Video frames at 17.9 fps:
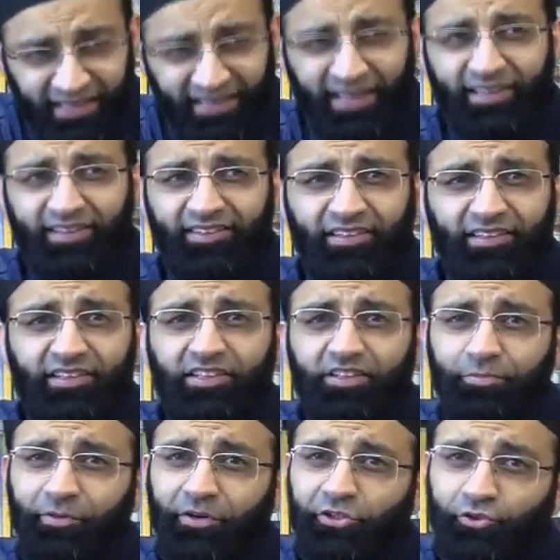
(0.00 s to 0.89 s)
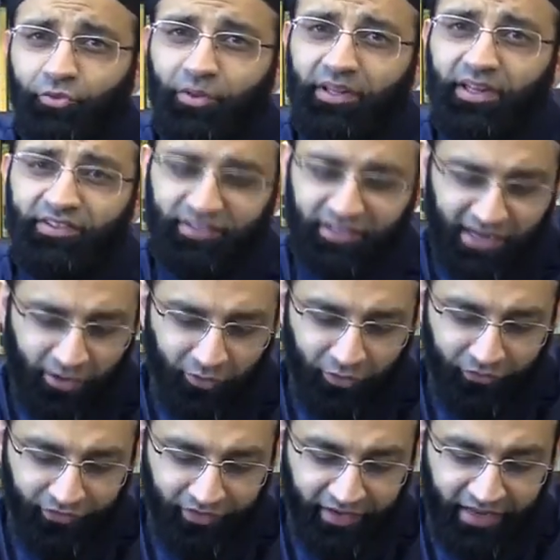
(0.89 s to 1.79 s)
next thing, the spiritual lesson
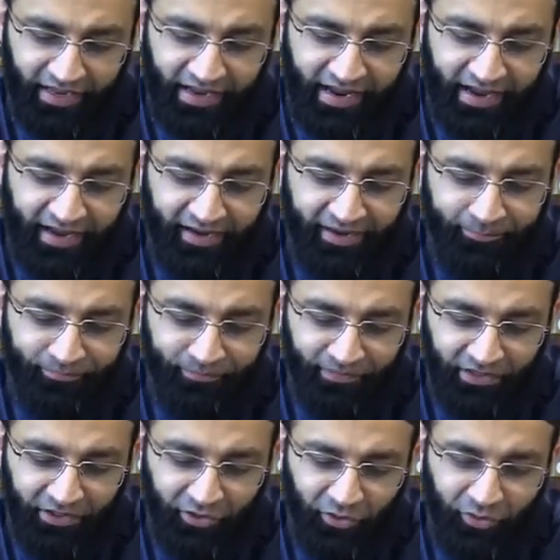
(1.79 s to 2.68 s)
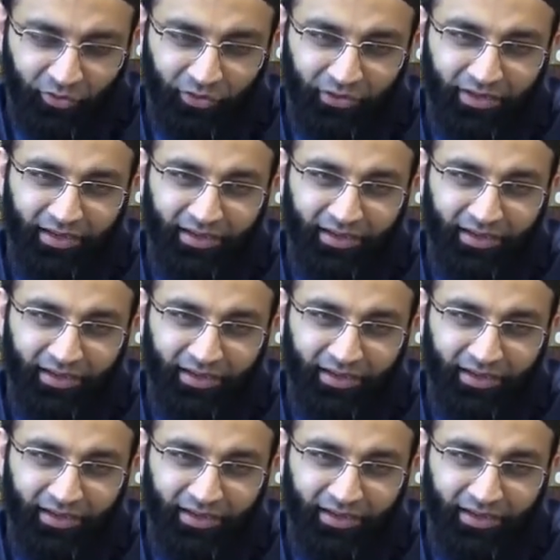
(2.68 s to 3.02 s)
out of it. Um, you know,